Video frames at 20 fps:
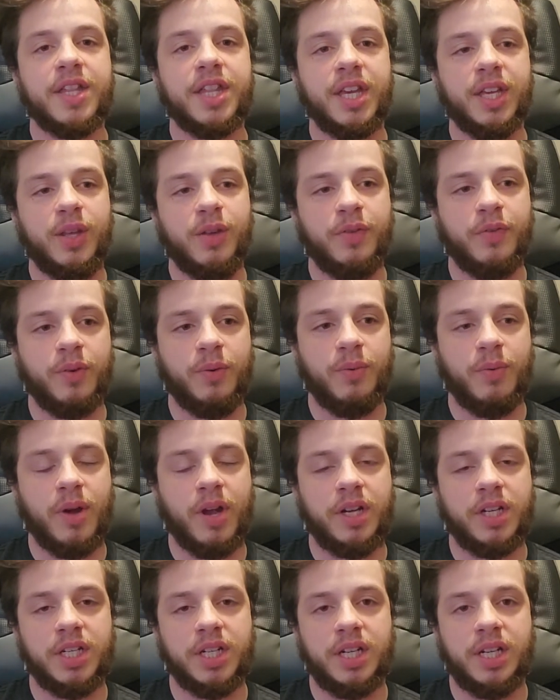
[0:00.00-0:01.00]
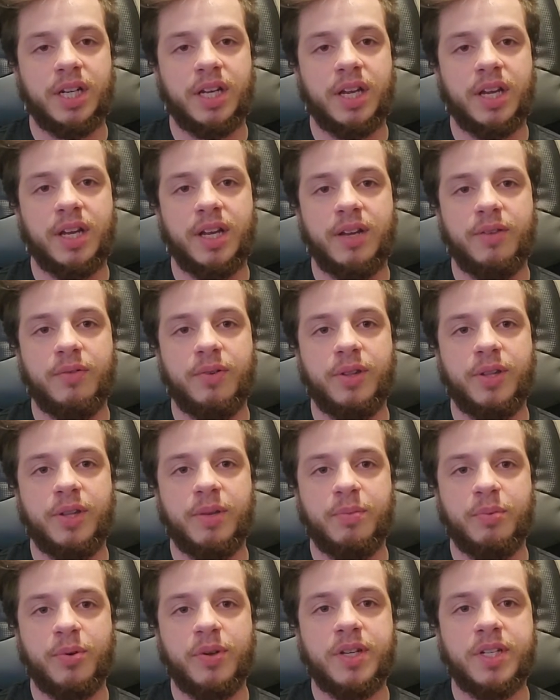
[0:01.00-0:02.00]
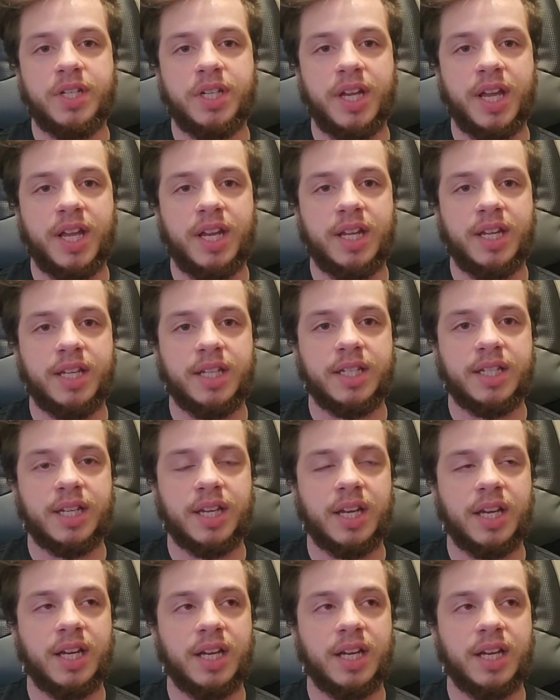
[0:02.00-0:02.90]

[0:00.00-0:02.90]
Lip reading: thank you for watching. I really appreciate it.